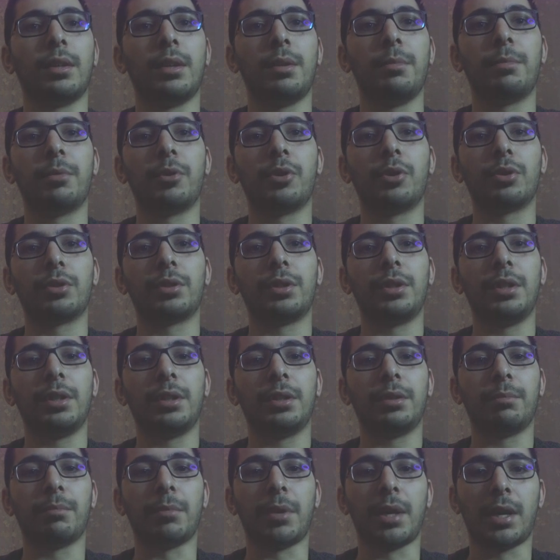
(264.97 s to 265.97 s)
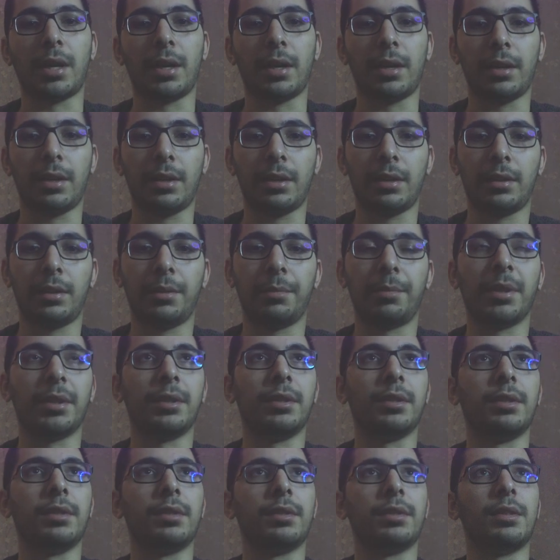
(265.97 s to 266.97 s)
importing my
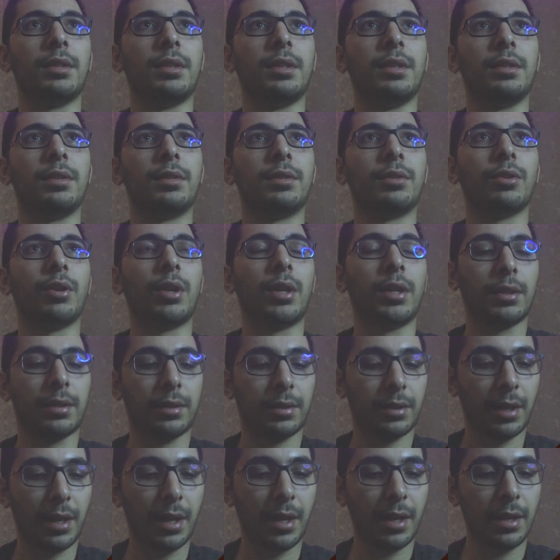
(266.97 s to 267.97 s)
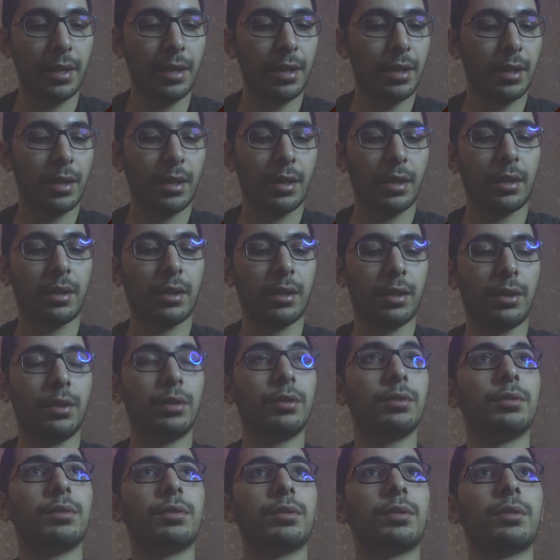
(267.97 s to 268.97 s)
dependencies. So I'll say
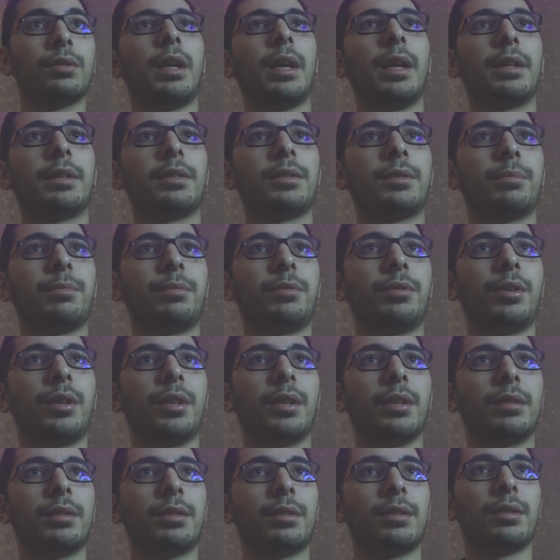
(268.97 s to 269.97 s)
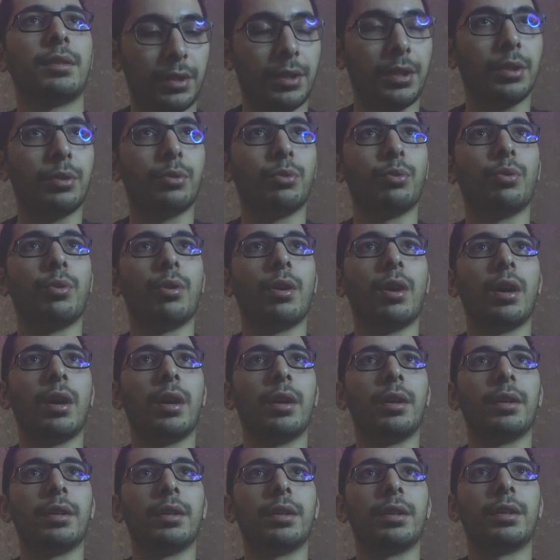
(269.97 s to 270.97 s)
const express
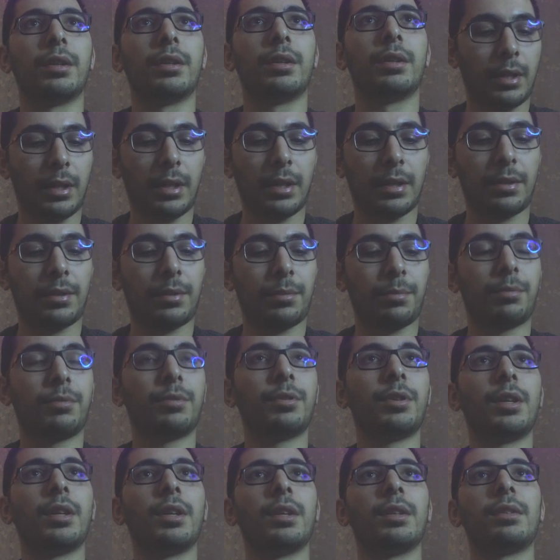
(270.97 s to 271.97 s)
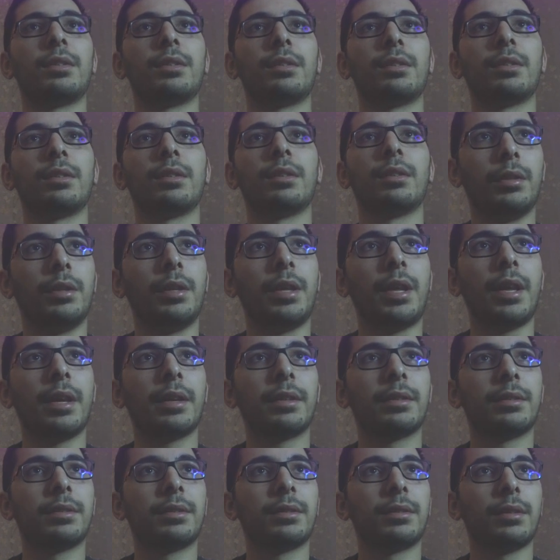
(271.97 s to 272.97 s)
require express.
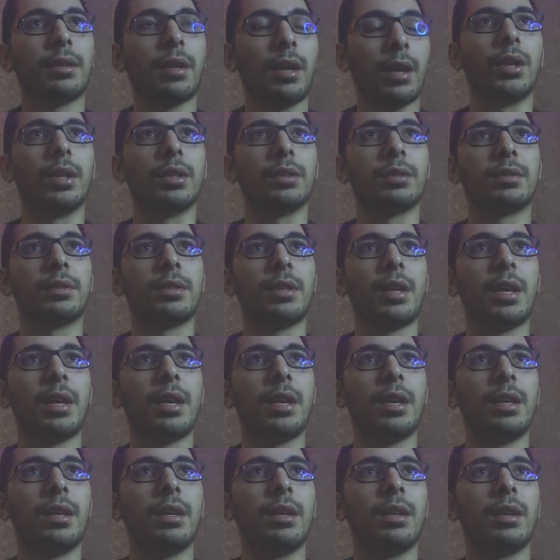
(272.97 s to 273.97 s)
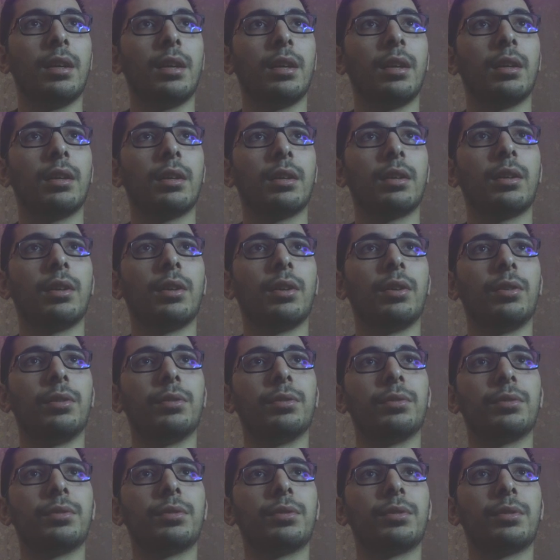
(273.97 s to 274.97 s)
Next, I'll say
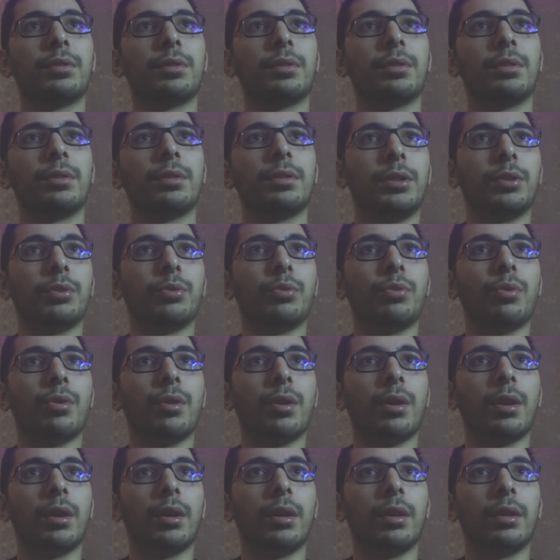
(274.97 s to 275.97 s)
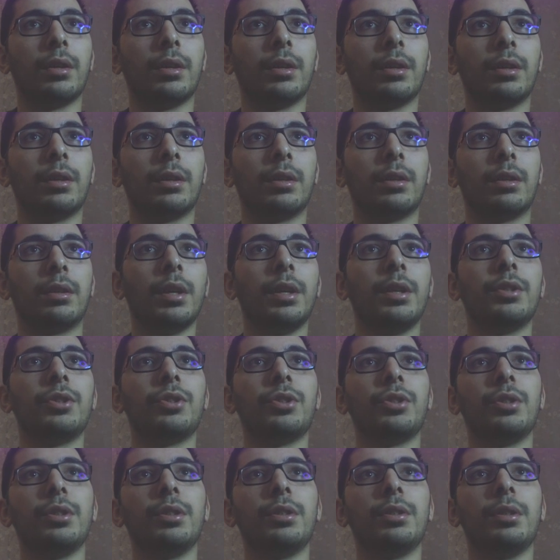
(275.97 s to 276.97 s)
const require
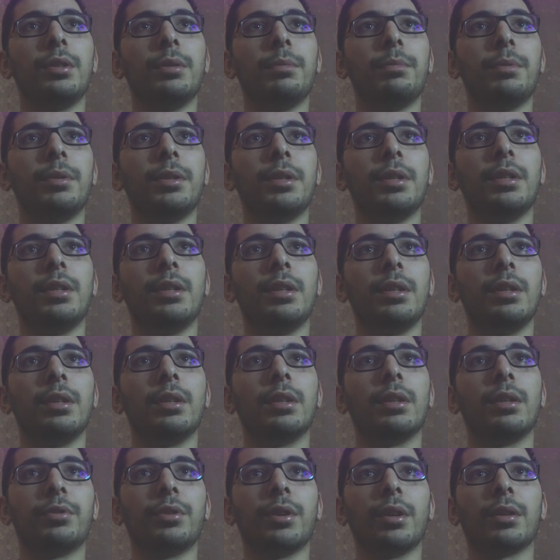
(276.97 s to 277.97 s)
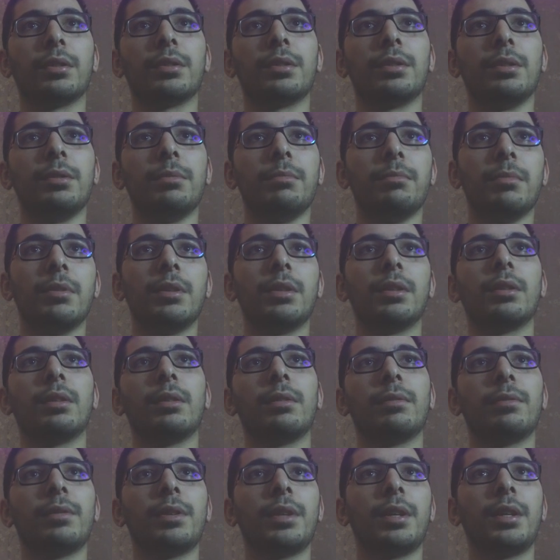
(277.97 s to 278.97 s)
H T T P proxy
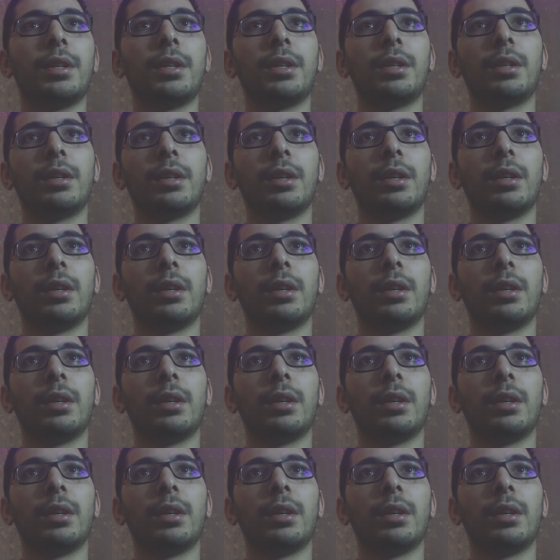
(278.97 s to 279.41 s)
middleware,